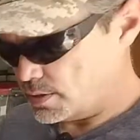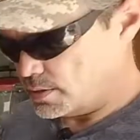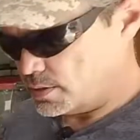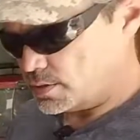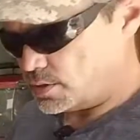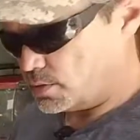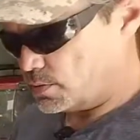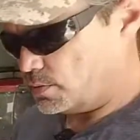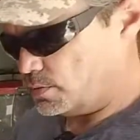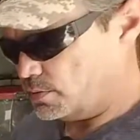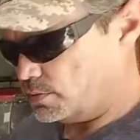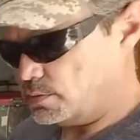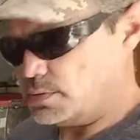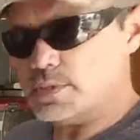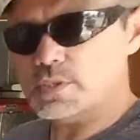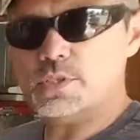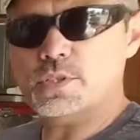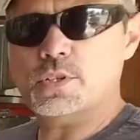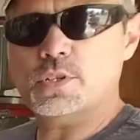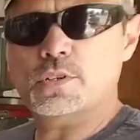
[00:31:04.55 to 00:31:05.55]
So
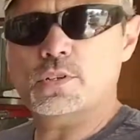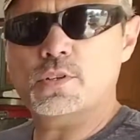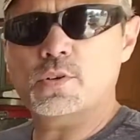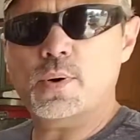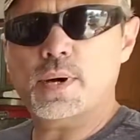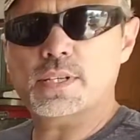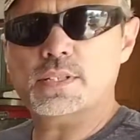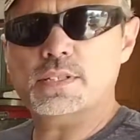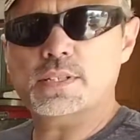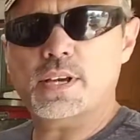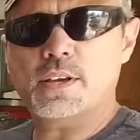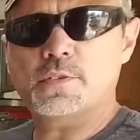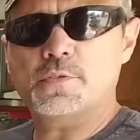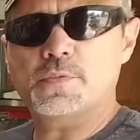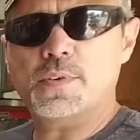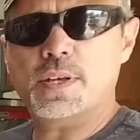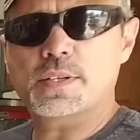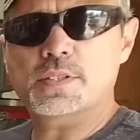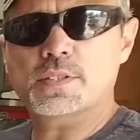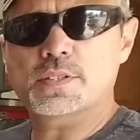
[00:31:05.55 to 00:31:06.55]
let's go outside and
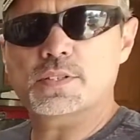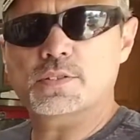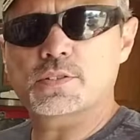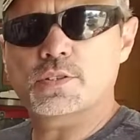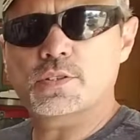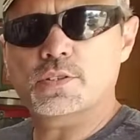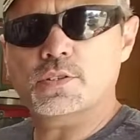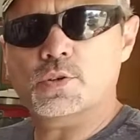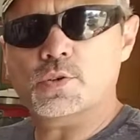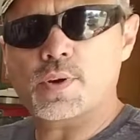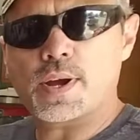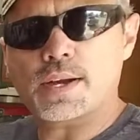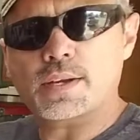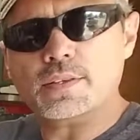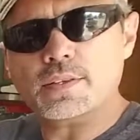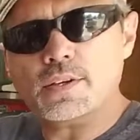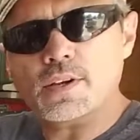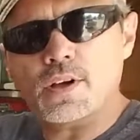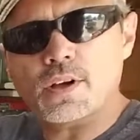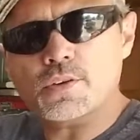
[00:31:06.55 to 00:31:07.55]
find us a good little crack in
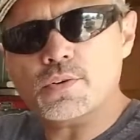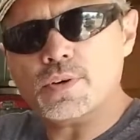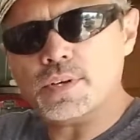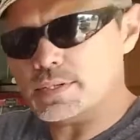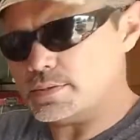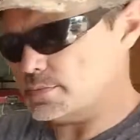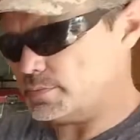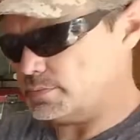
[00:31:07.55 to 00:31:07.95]
the concrete.